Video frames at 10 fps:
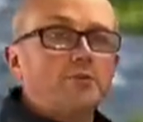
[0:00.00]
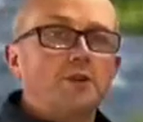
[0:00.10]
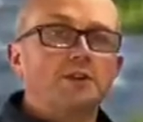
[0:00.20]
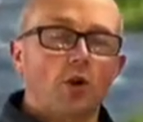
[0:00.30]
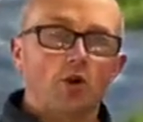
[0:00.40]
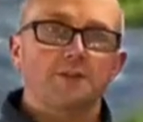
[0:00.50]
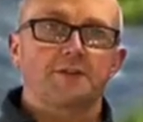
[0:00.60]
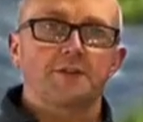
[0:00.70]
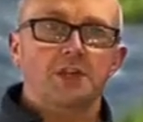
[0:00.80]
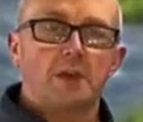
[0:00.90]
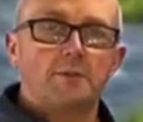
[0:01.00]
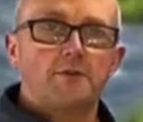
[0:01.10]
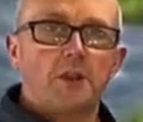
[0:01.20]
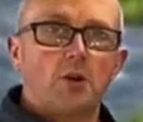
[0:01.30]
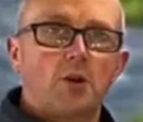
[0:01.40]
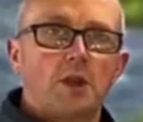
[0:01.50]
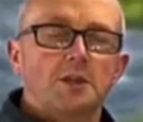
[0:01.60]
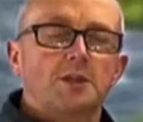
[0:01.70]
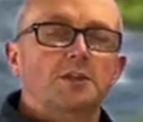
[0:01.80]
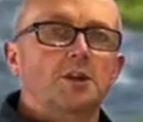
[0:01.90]
is also the time of year
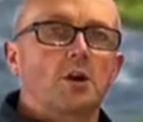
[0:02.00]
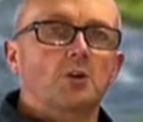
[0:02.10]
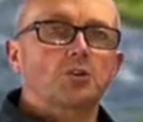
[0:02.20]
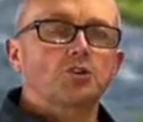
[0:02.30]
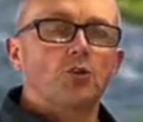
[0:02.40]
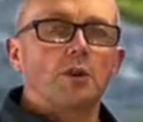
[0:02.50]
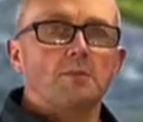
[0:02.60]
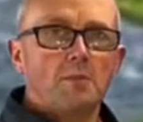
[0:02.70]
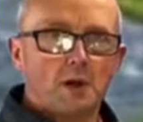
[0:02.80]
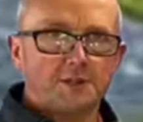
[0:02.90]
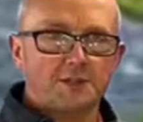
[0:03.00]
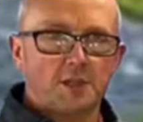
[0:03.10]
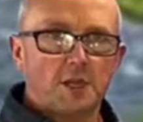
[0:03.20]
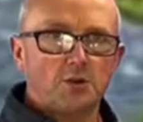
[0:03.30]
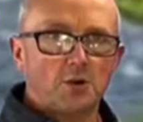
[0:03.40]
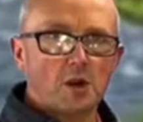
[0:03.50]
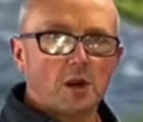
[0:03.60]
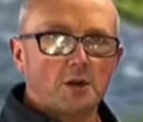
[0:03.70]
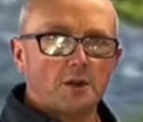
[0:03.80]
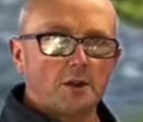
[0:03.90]
to start controlling moss in your
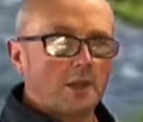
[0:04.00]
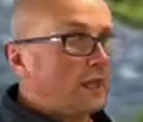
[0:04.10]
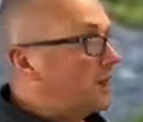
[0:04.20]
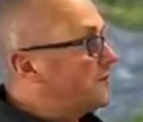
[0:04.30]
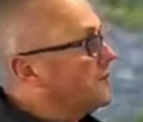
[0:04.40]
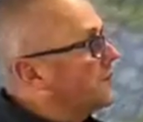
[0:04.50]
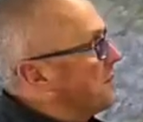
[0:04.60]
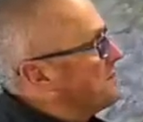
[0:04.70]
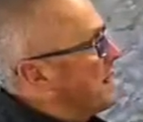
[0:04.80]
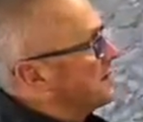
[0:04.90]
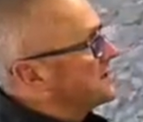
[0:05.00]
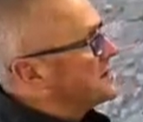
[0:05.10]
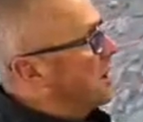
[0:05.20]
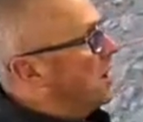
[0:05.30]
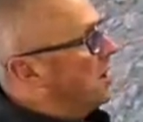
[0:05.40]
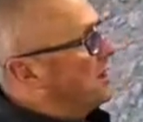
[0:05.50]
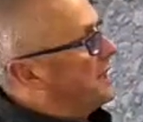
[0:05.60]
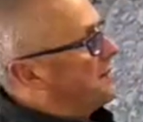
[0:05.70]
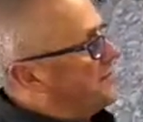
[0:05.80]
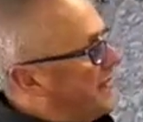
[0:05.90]
garden. If you've got moss on
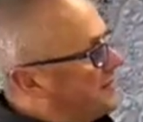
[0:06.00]
paving